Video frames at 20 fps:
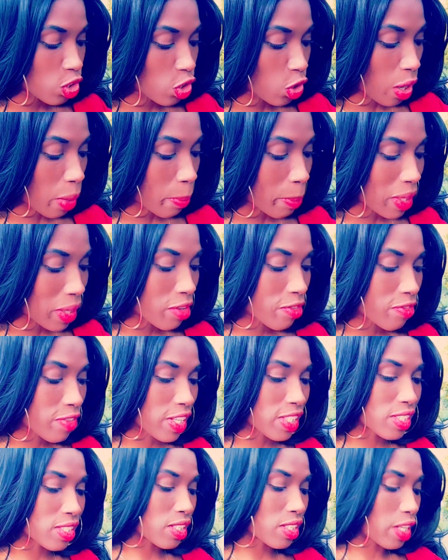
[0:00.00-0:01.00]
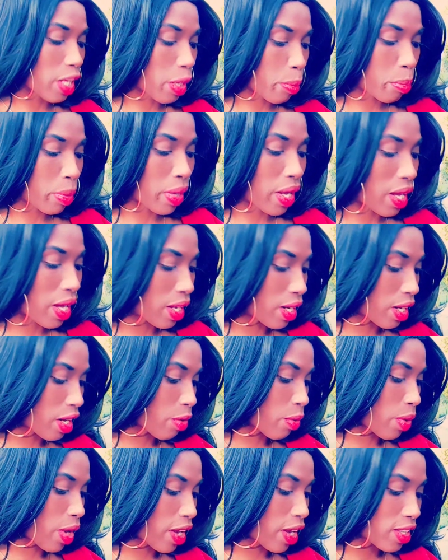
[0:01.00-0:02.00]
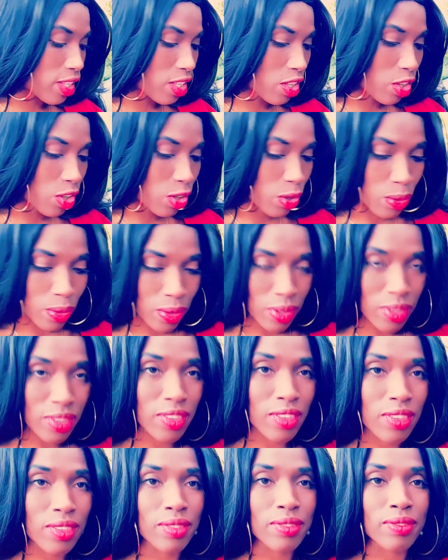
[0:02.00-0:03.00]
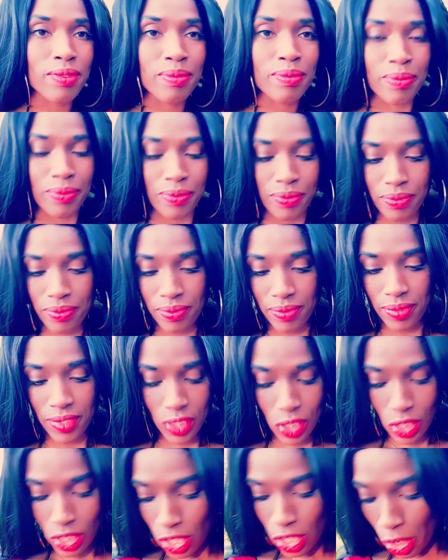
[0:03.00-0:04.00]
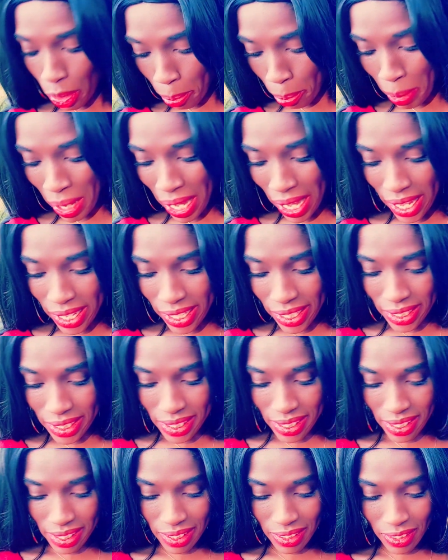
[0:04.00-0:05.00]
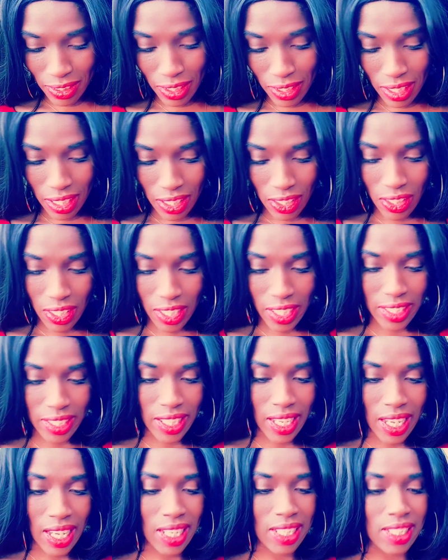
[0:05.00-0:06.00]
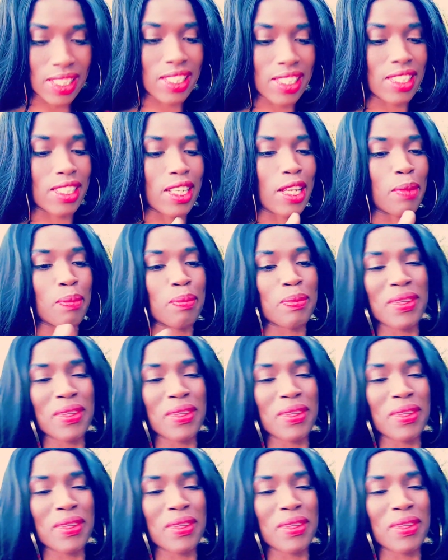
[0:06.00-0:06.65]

you are manifesting a partner right now. Oh, don't buy it. Oh Lord, the ants them.